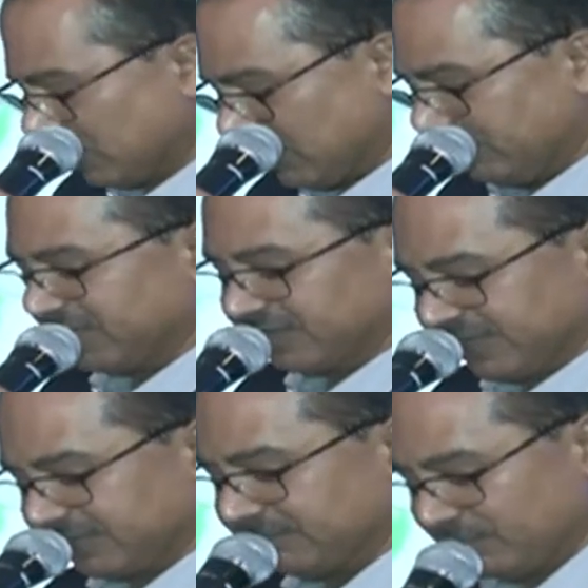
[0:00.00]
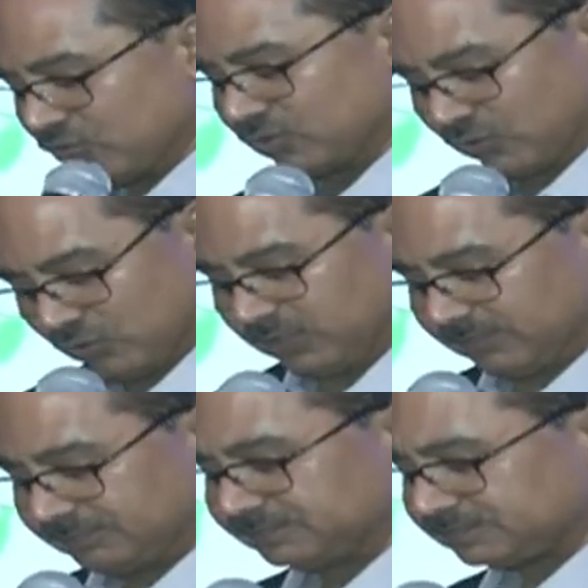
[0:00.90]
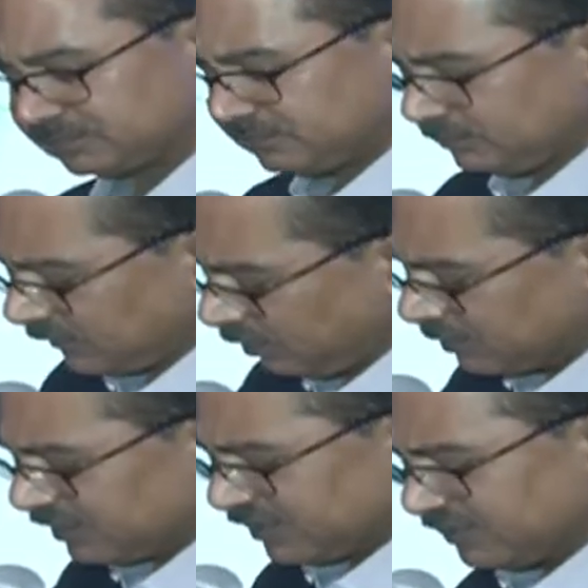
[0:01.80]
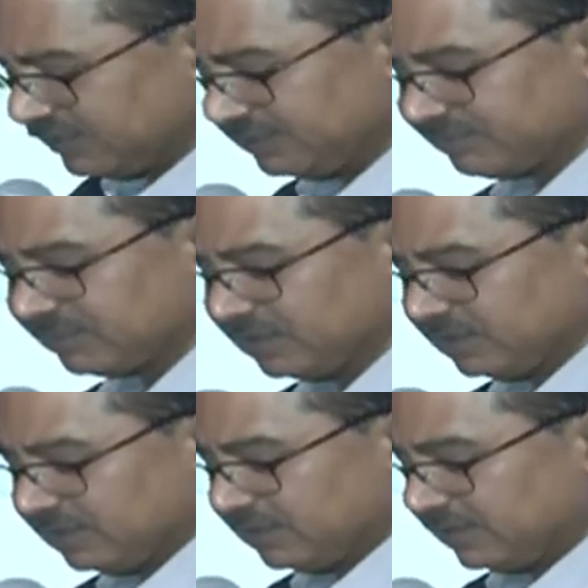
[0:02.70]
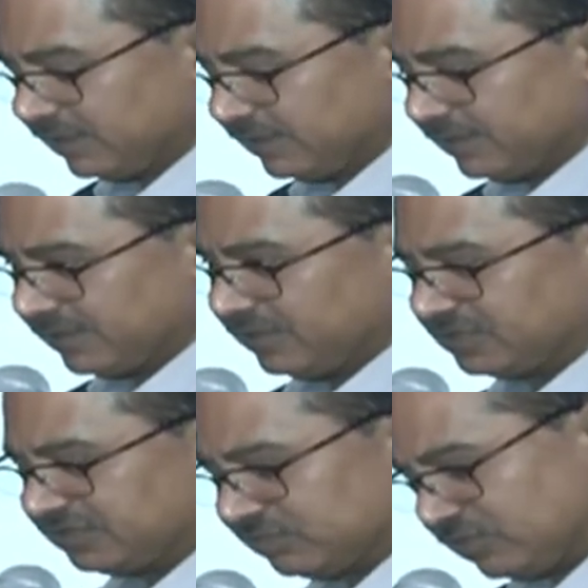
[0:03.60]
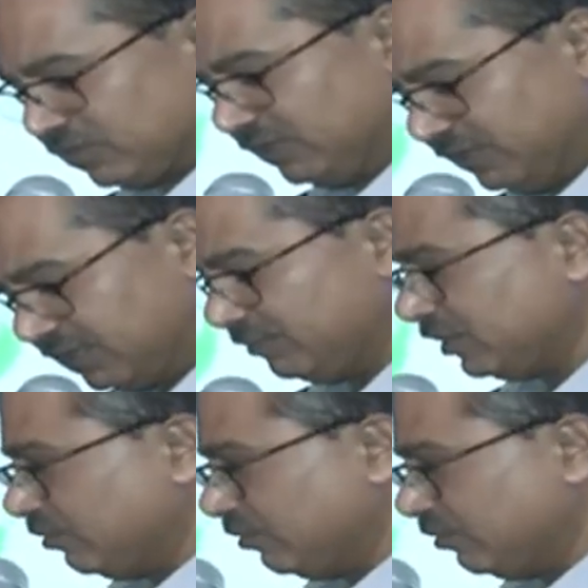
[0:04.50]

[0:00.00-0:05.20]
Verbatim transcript: uh, bigger and more global. But they really, uh, and I just want to talk a little bit